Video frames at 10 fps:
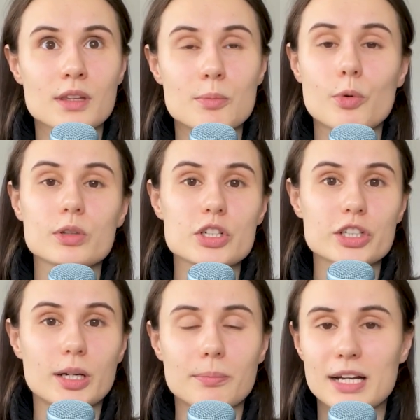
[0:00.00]
polish
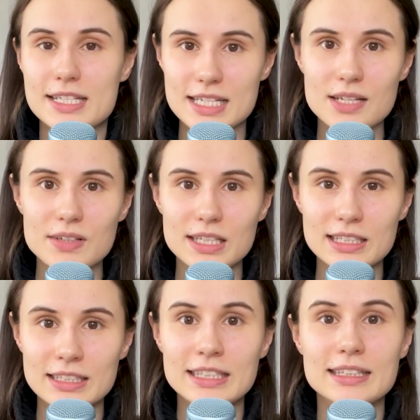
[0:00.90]
up my
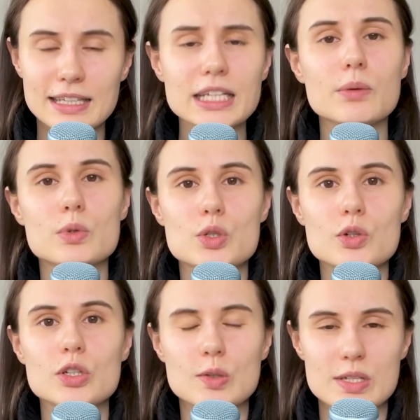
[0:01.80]
CV, then I would do
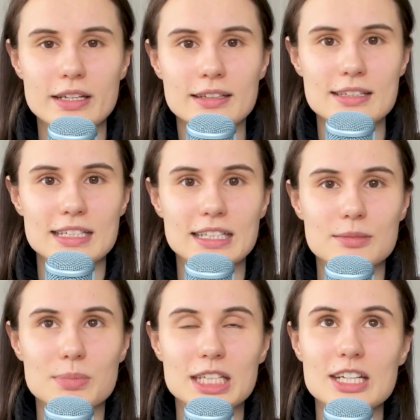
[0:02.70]
it on Sunday
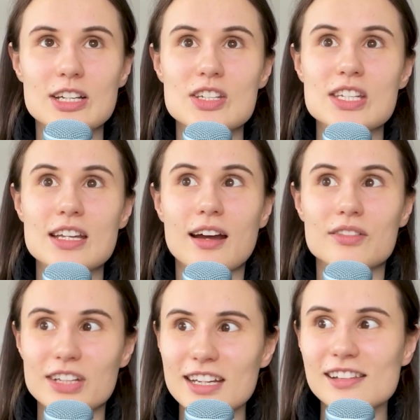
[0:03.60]
because I
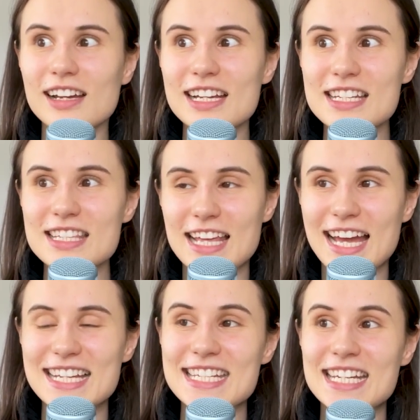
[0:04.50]
realized
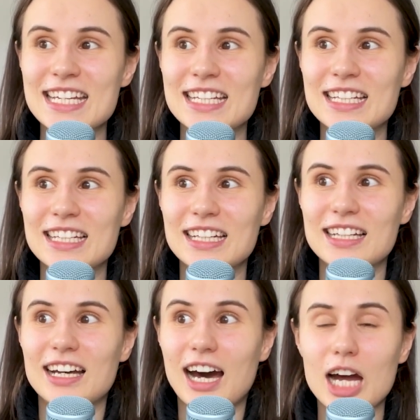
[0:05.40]
that
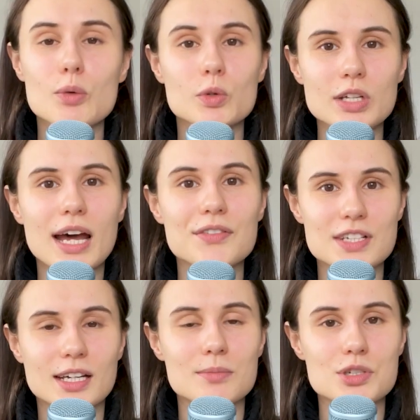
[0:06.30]
I won't have
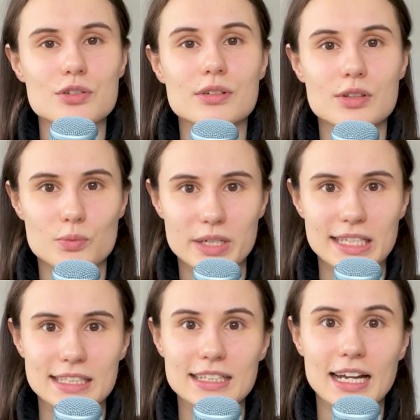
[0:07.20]
time during the
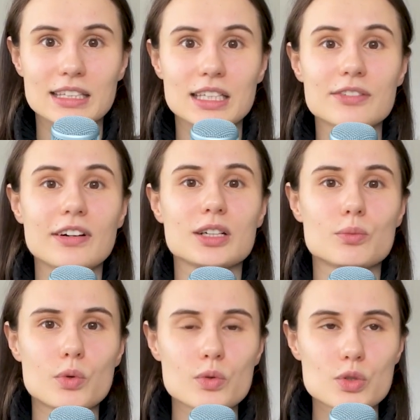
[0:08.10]
week. And if I
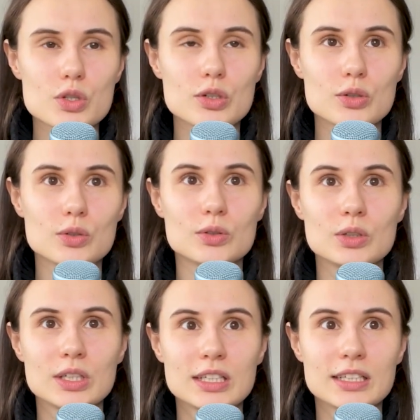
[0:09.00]
want to
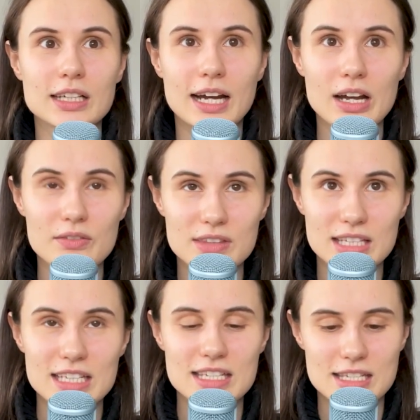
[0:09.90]
have
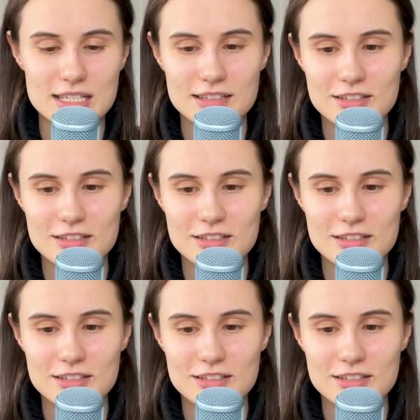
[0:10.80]
this